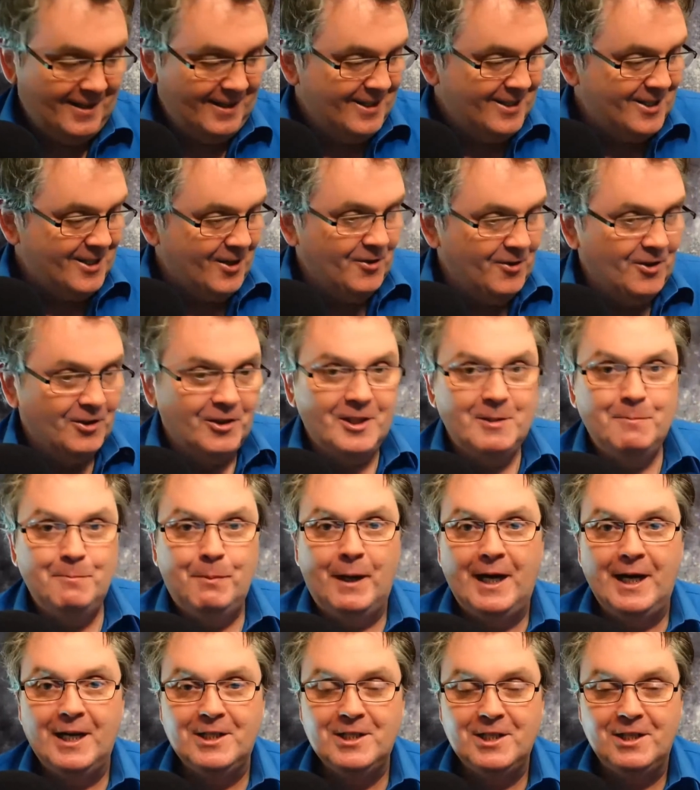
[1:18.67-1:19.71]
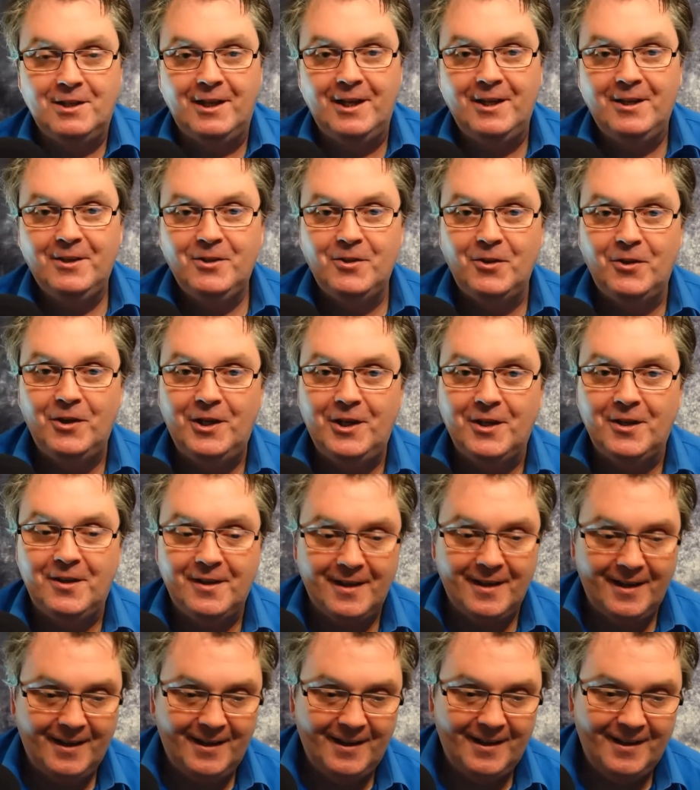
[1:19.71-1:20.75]
sound at least partially
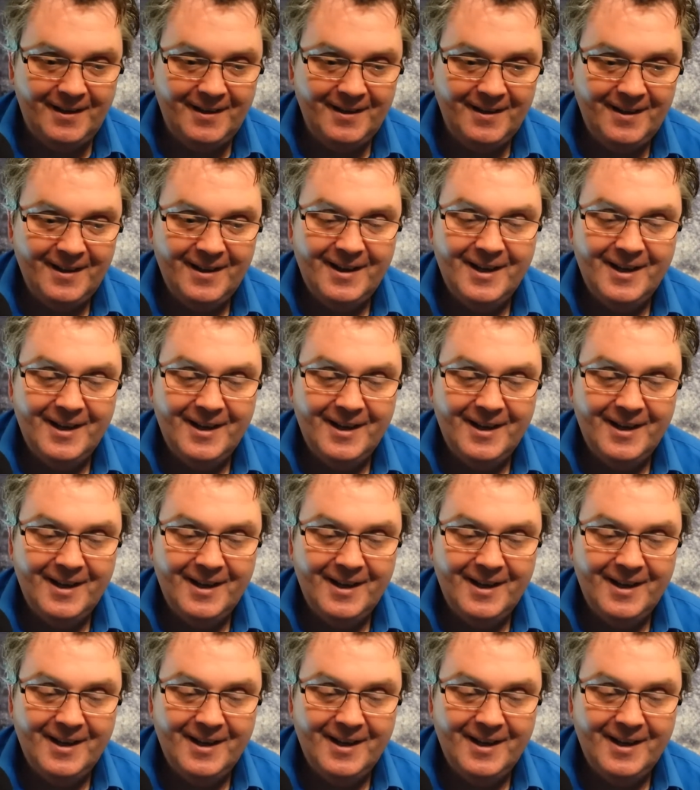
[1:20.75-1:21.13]
coherent uh,